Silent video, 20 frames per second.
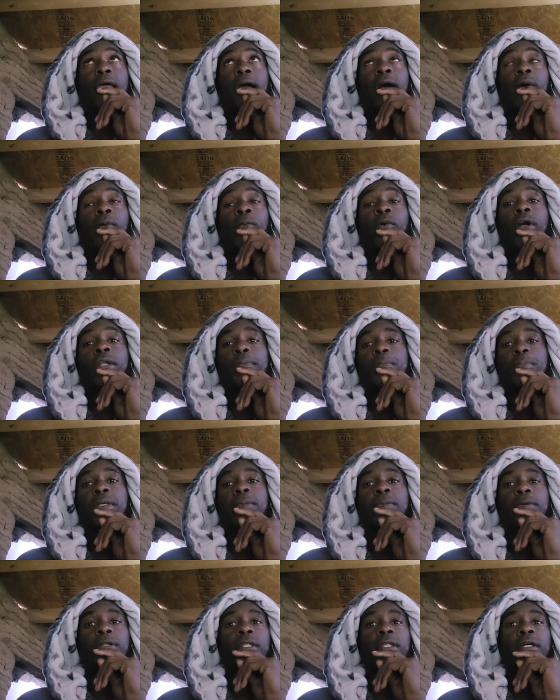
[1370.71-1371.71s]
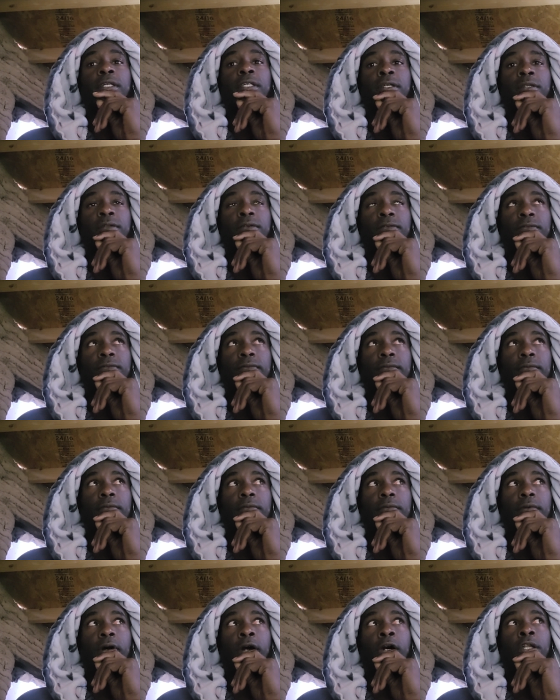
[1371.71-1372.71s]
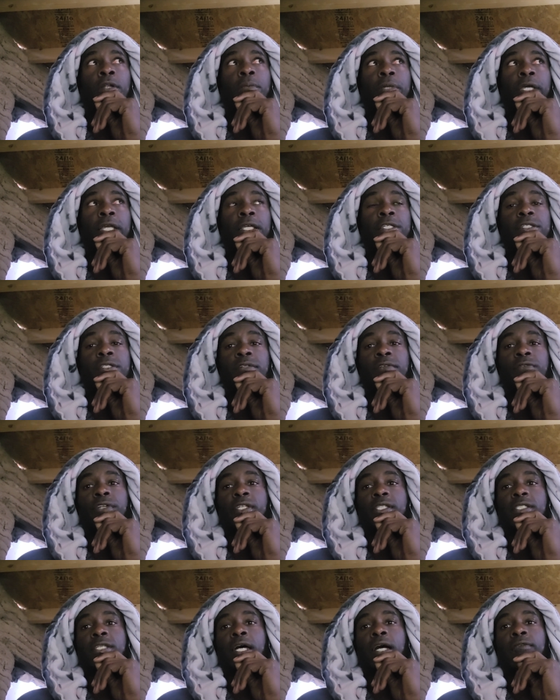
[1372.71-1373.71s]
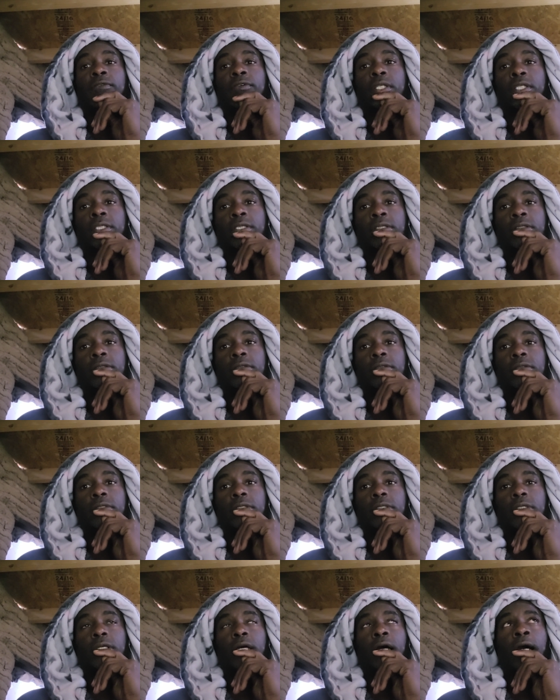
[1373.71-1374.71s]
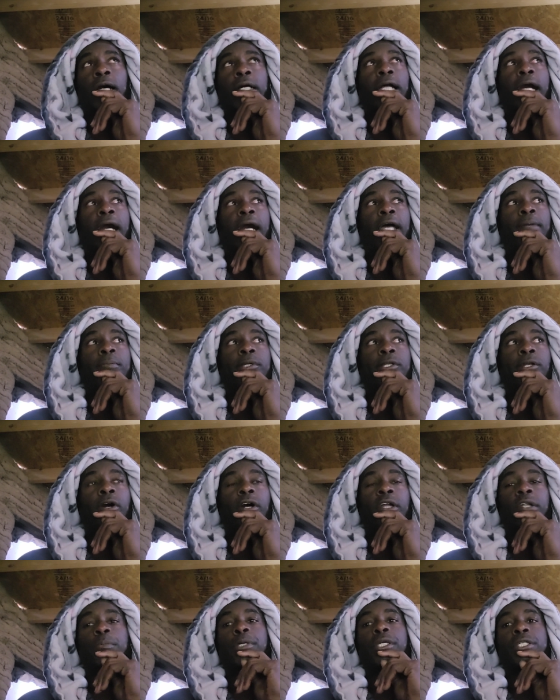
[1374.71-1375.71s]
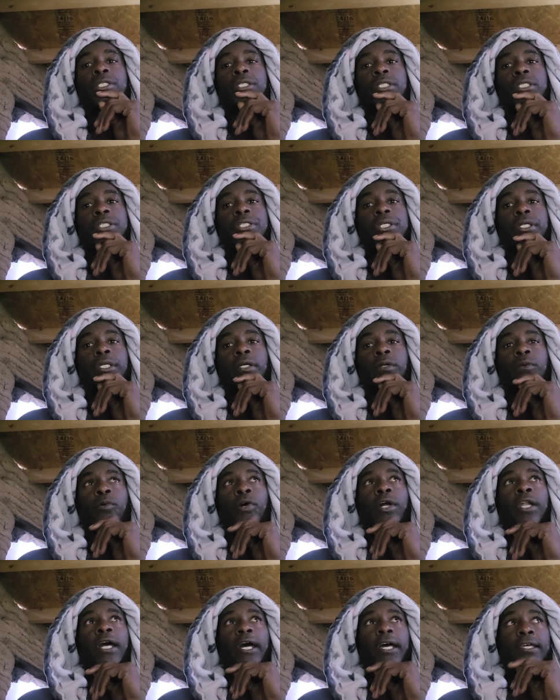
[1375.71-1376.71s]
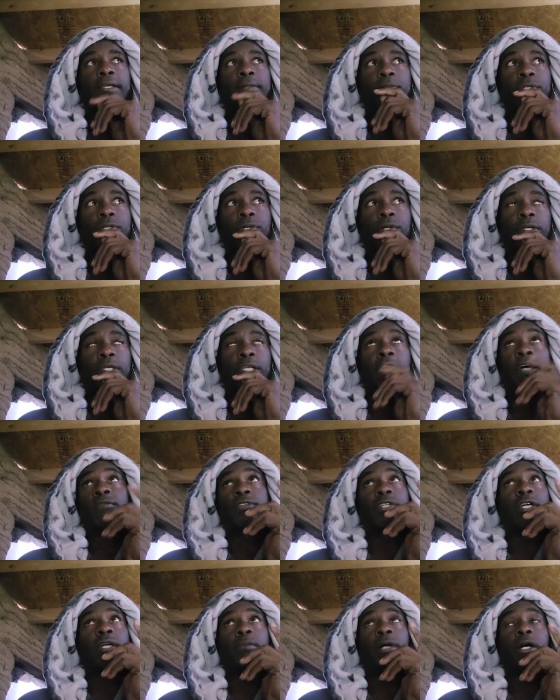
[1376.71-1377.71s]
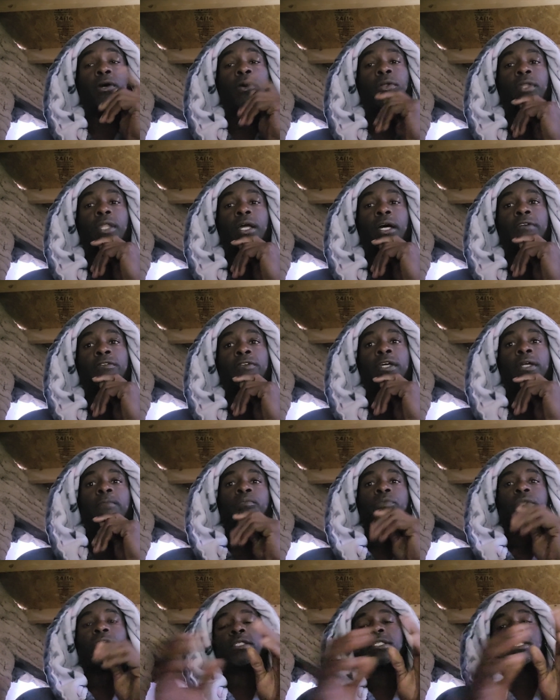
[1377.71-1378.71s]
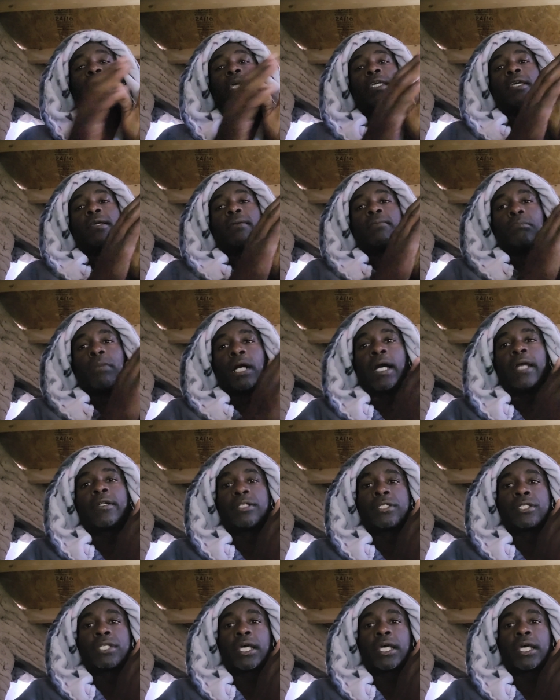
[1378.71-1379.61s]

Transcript: want people to look at automation philosophically. I'm an automation engineer. What I am doing, and I've done my whole life, is taking modern